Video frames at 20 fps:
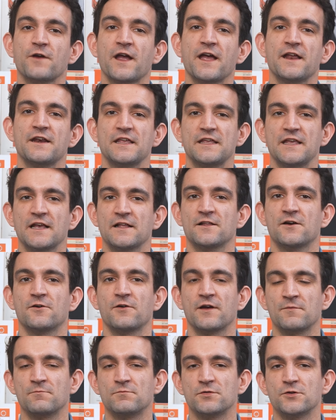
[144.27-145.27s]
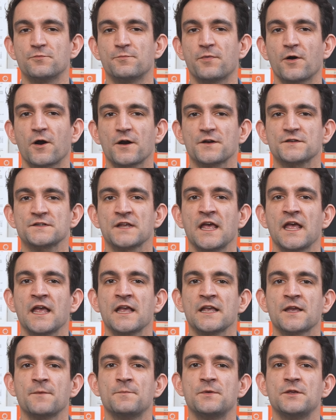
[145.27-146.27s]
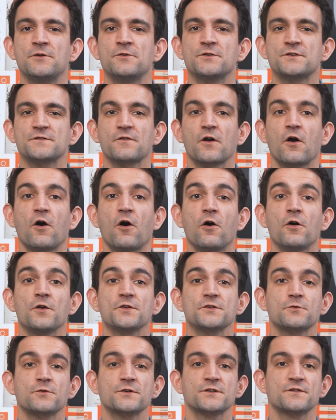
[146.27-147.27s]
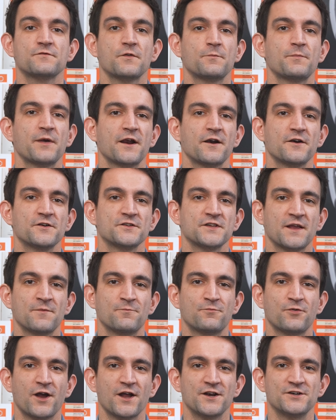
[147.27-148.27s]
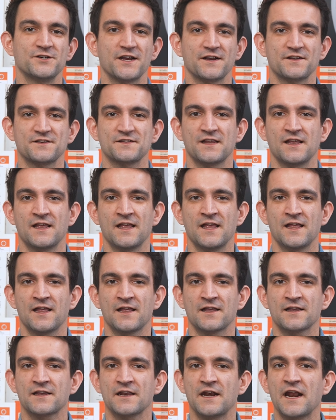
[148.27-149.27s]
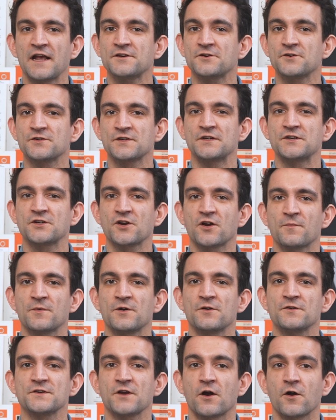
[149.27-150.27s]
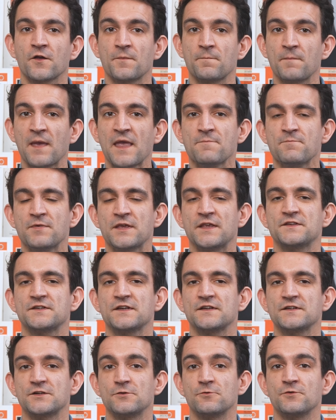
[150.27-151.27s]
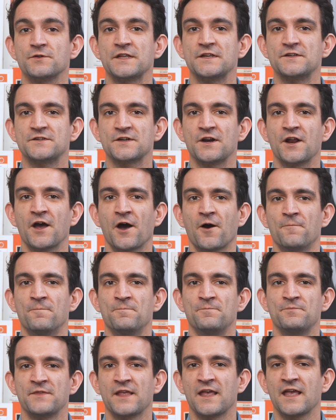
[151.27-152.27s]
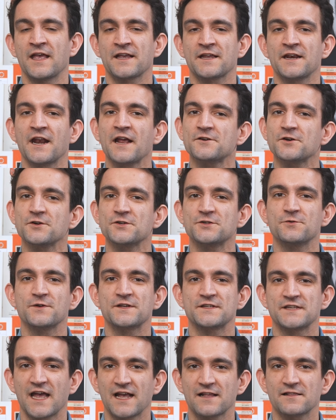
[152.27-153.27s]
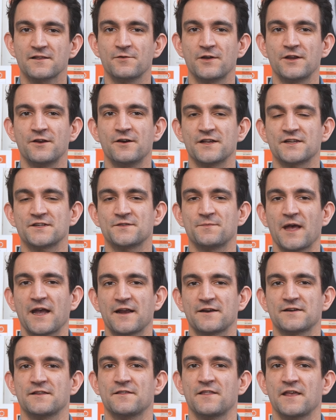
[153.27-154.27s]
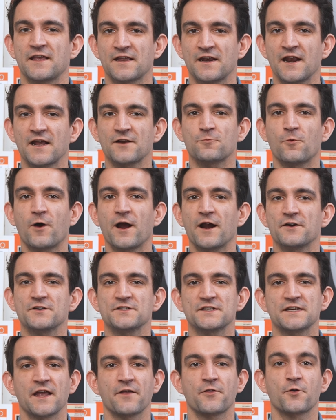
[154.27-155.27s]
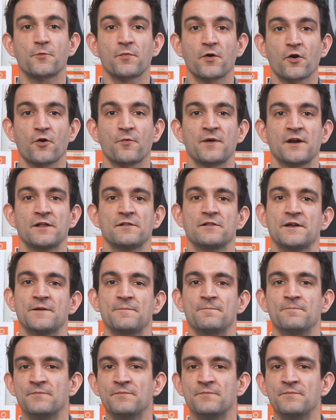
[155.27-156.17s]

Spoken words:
red, yellow, and blue parts can be used for all sorts of repairs and projects. Connectors and terminals are the main pieces you'll need to know. Connectors do exactly what you'd expect. They connect wires together permanently.